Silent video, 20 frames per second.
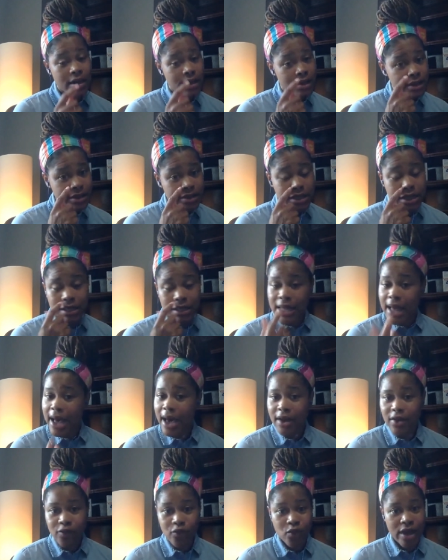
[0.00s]
there's a
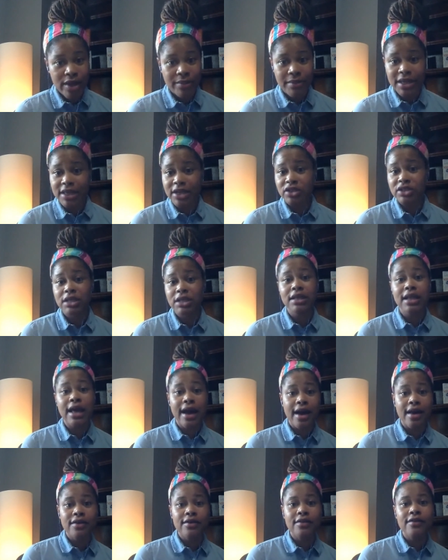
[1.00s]
lot of women, there's a
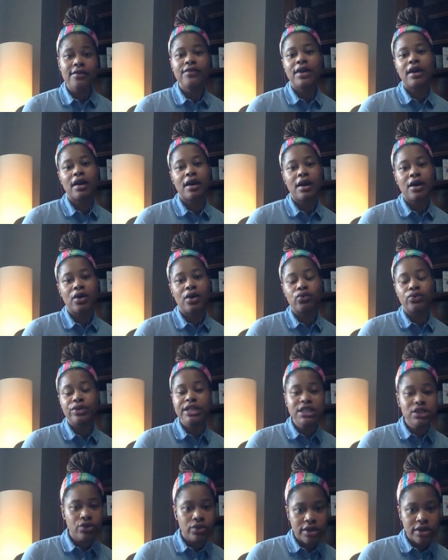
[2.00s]
lot of
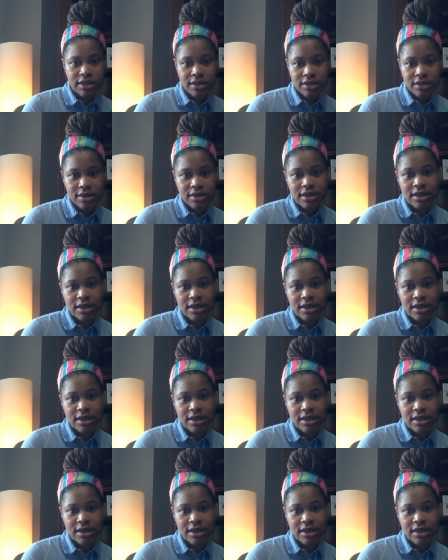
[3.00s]
resources